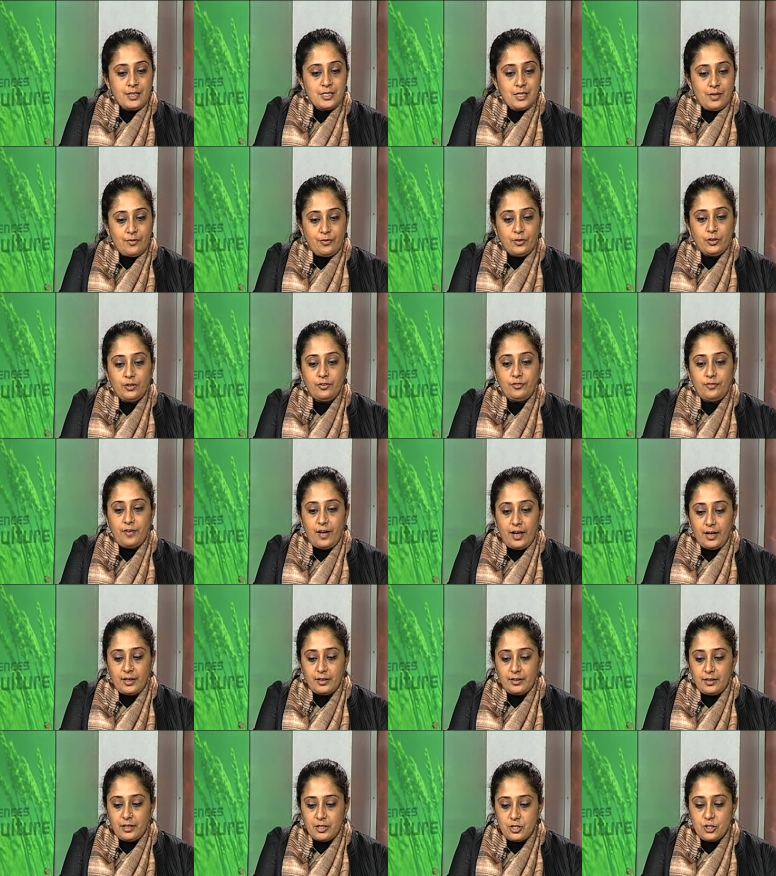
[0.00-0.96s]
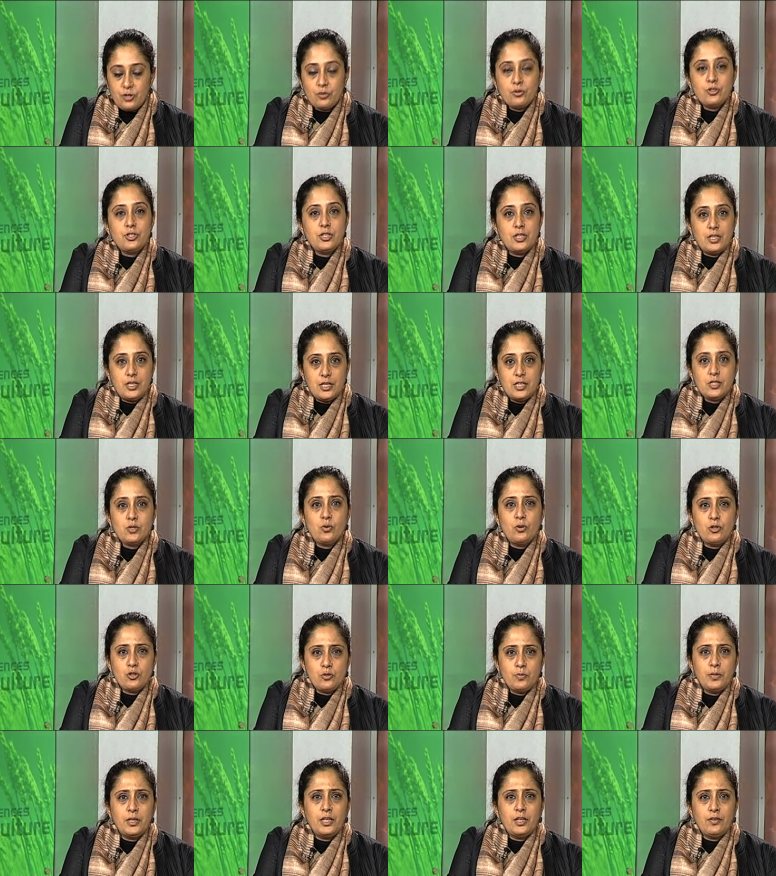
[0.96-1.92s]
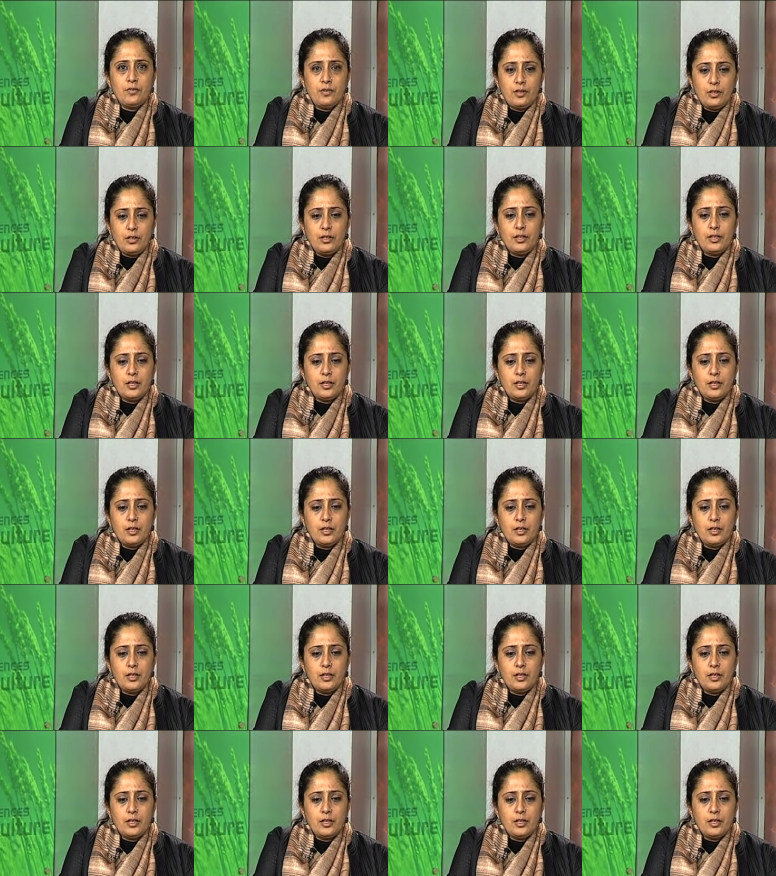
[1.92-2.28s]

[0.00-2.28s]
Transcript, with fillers: except for the fact that, you know, she is going to be given